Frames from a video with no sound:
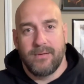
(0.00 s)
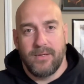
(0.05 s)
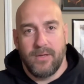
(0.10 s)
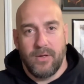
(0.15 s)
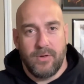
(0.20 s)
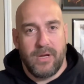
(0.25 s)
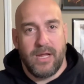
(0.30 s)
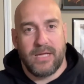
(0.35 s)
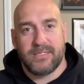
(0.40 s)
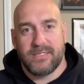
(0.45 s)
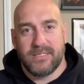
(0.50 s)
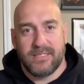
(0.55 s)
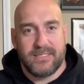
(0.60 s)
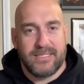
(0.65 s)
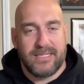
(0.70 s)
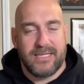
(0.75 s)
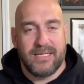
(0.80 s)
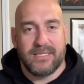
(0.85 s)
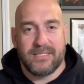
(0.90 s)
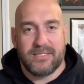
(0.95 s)

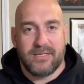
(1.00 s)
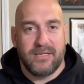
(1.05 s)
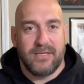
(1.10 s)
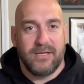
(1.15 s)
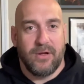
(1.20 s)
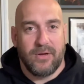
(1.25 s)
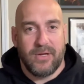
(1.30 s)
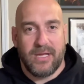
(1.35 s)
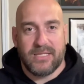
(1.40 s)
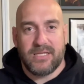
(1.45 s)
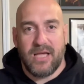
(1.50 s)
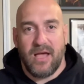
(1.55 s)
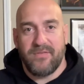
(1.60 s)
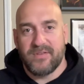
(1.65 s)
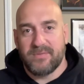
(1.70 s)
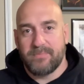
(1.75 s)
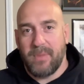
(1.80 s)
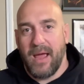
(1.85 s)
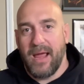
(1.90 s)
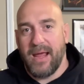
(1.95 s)
gets off
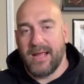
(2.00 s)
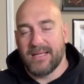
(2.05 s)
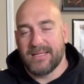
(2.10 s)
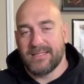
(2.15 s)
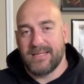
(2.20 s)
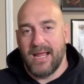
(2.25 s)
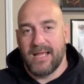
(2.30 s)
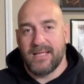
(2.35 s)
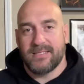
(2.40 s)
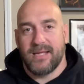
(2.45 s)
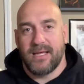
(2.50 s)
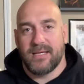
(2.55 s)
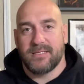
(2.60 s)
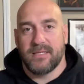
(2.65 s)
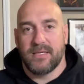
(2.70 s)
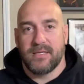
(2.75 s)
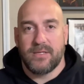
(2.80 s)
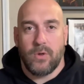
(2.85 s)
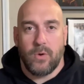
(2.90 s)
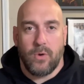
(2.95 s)
his bike and stands next to
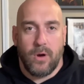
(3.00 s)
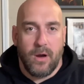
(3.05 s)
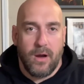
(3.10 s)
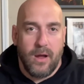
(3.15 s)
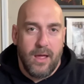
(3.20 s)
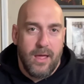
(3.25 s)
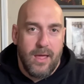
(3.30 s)
the door.